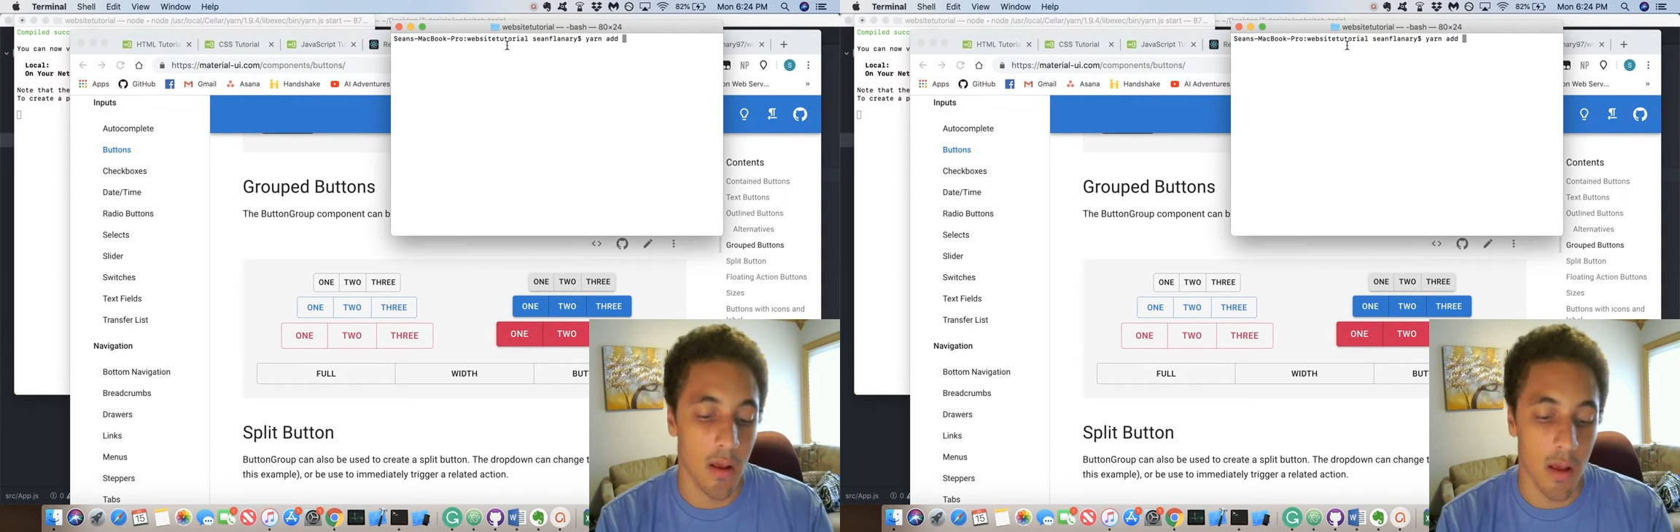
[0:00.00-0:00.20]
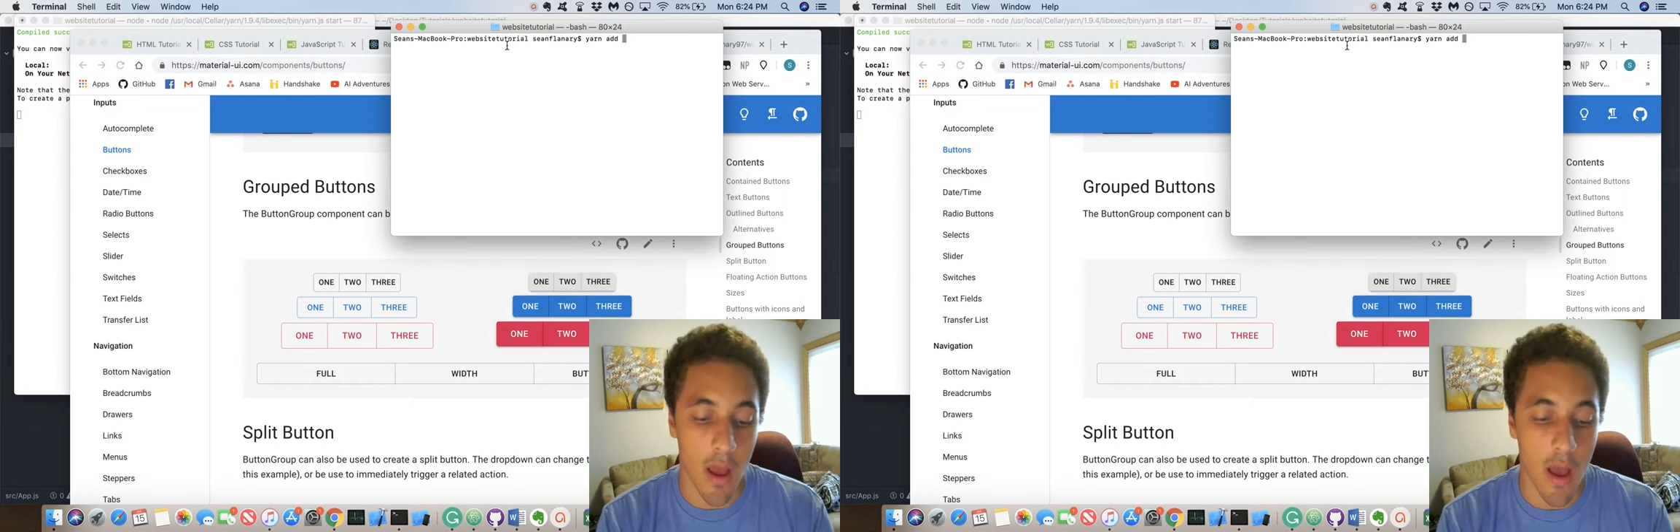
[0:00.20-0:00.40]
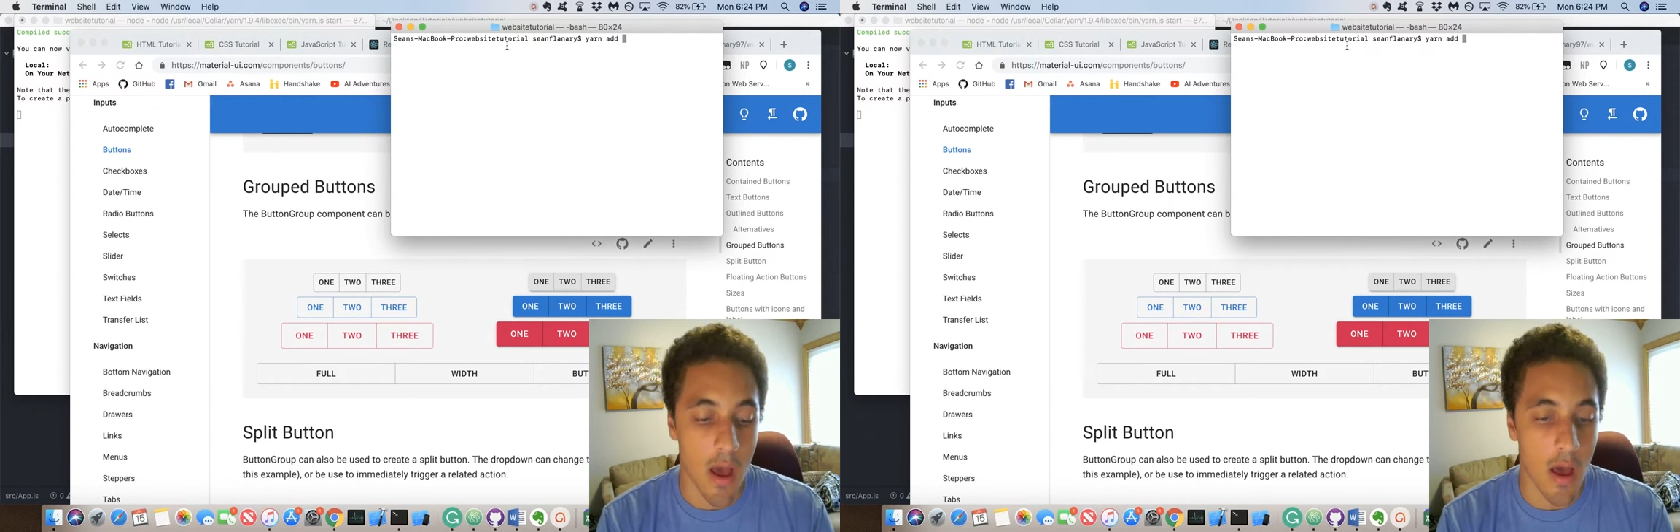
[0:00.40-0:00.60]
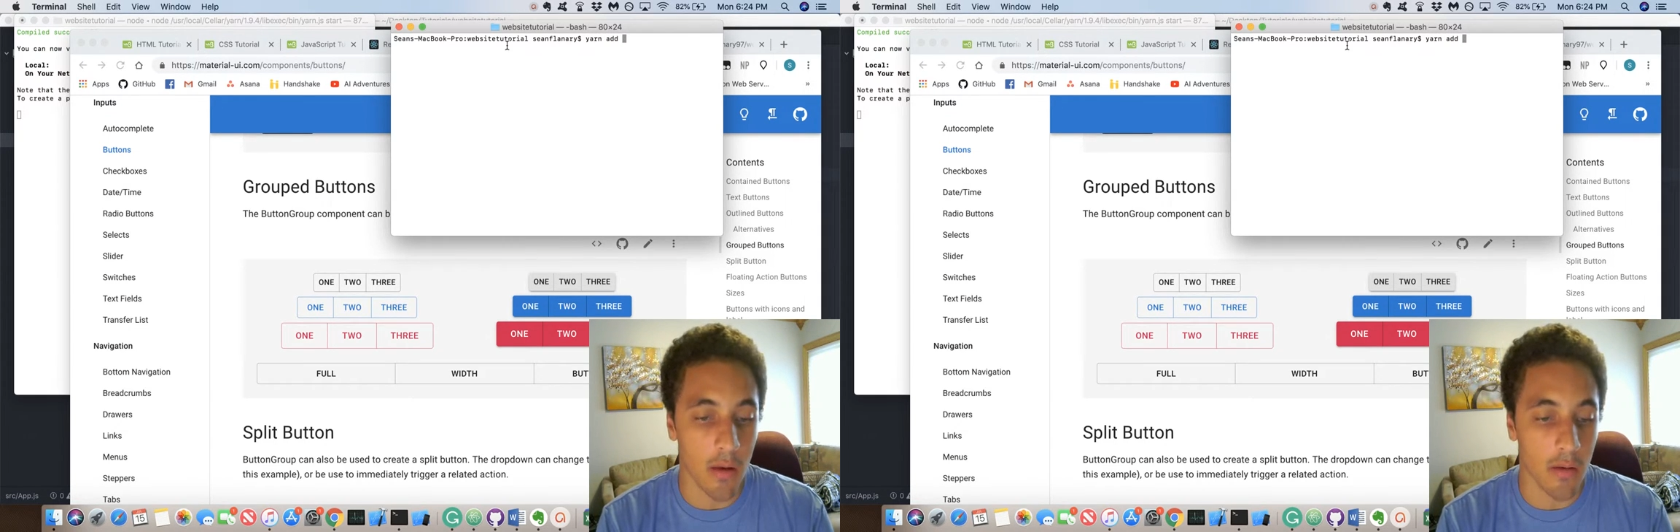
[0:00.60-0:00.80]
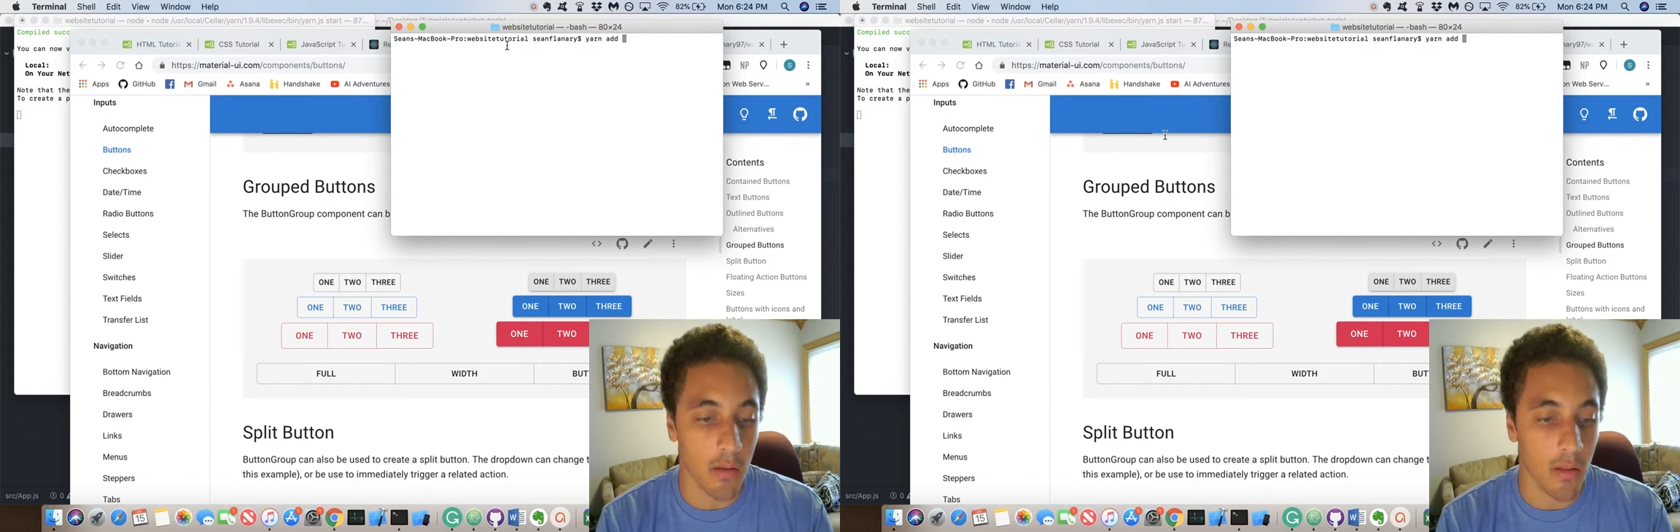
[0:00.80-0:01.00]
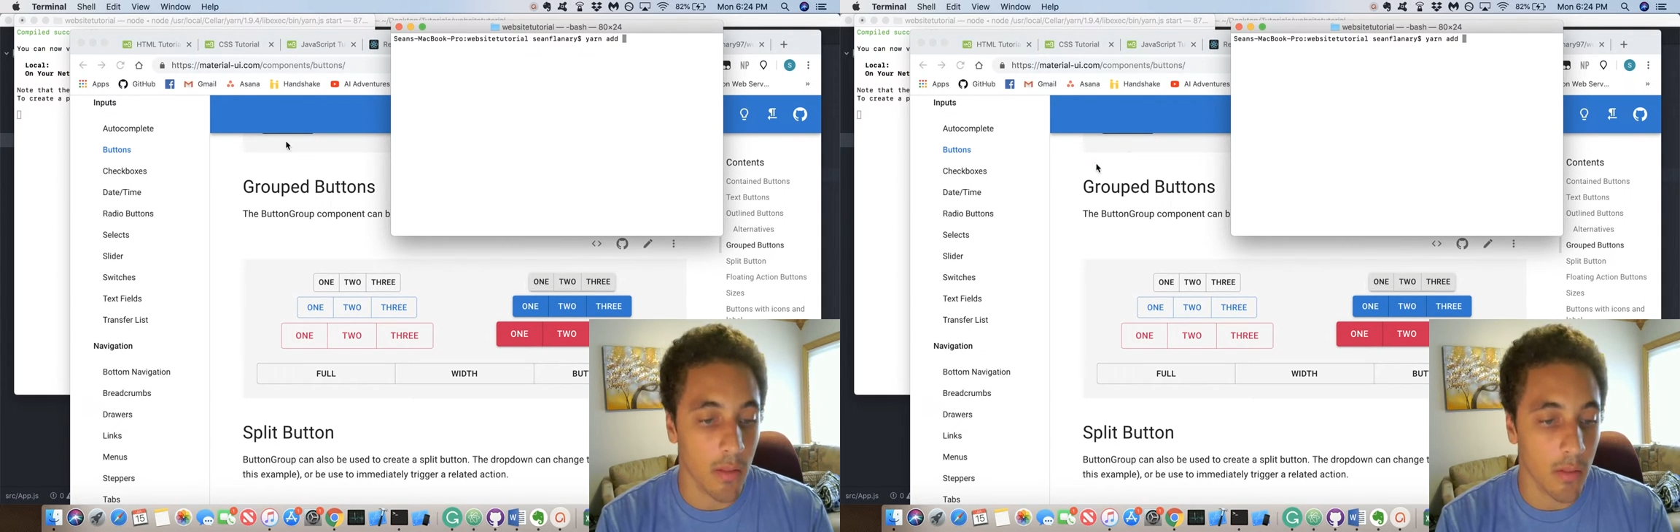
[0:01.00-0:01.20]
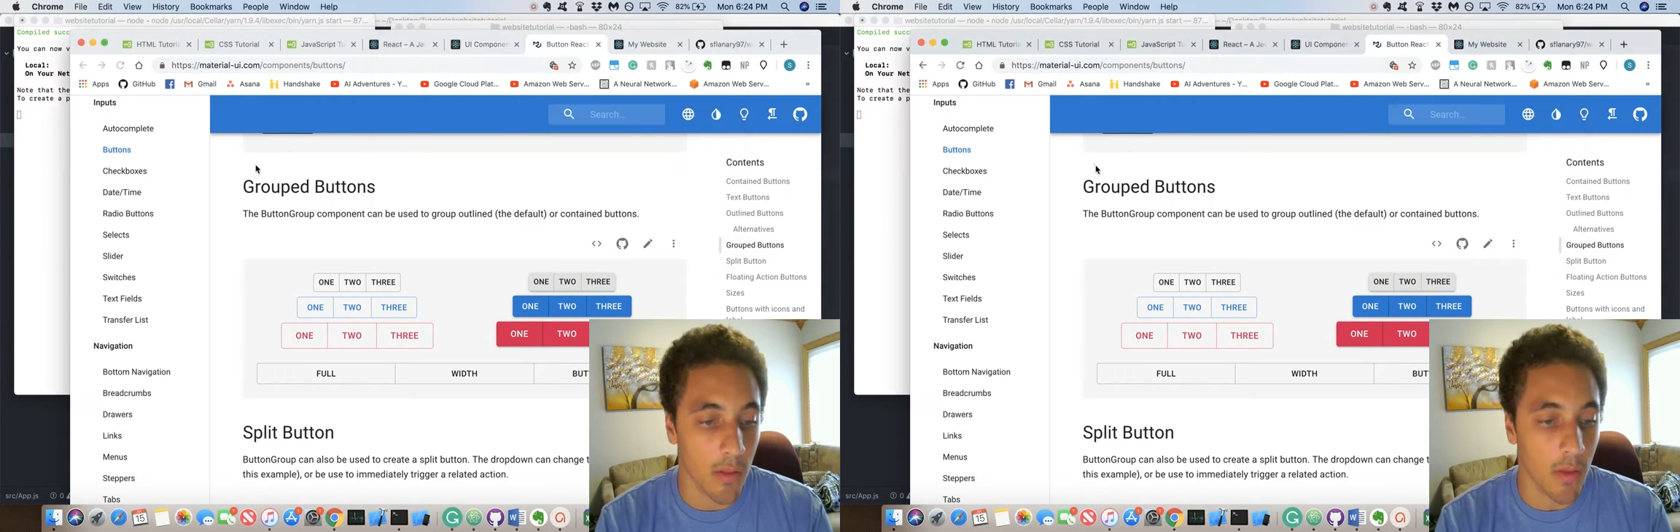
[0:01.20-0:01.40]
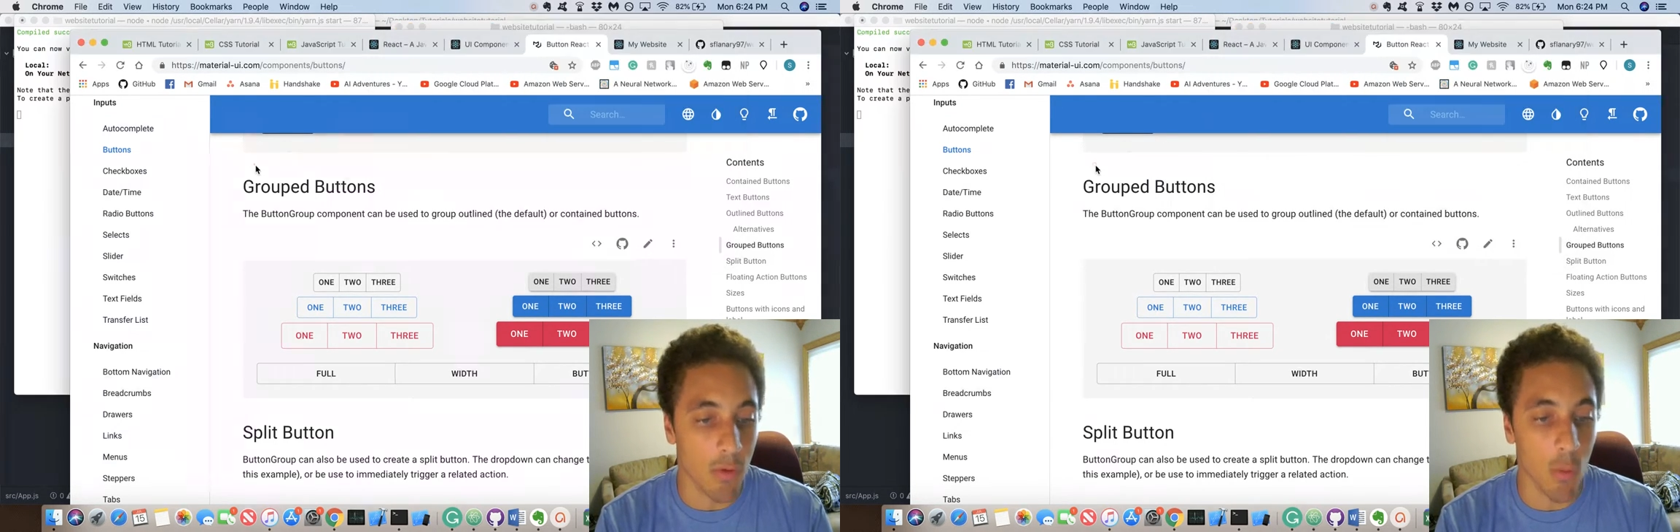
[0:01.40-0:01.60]
and
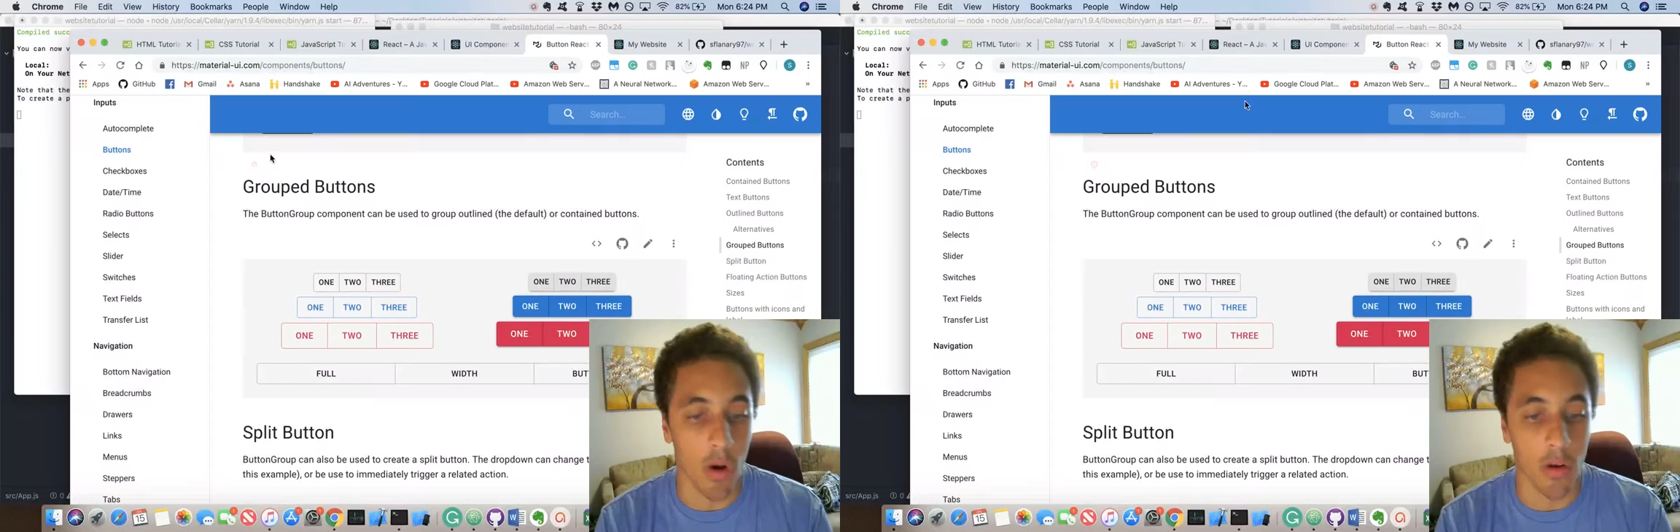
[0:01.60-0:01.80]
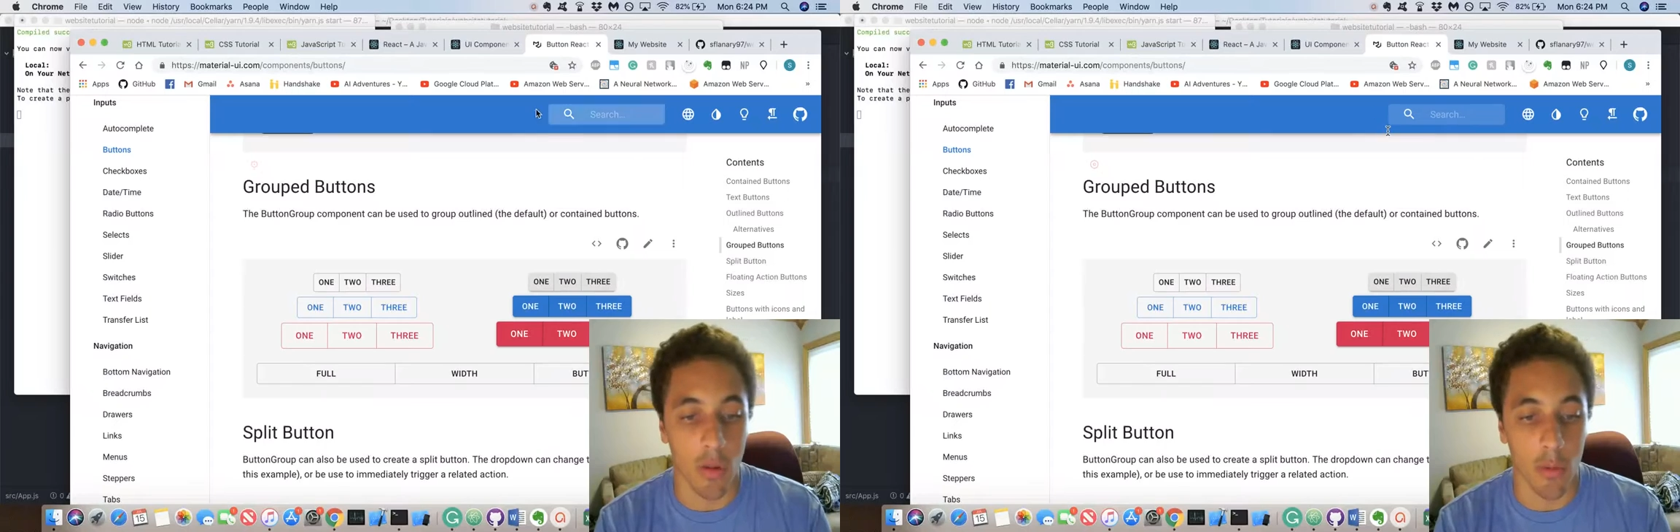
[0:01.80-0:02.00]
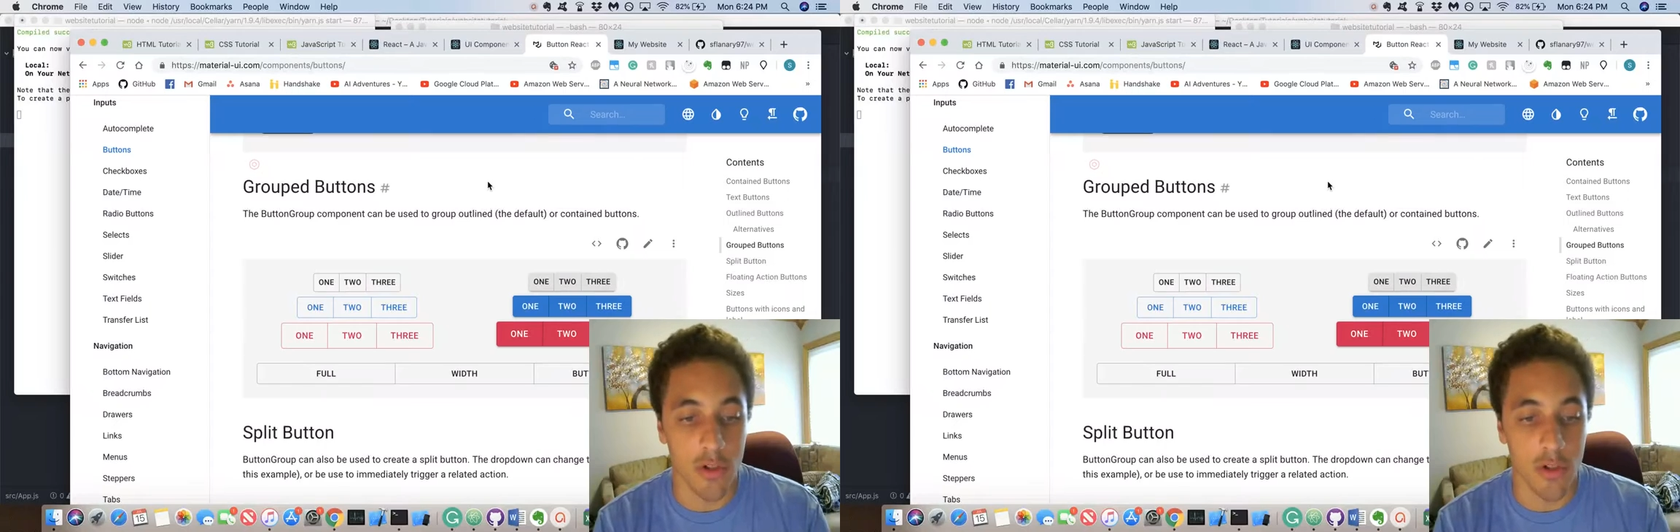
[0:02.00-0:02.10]
if you want to double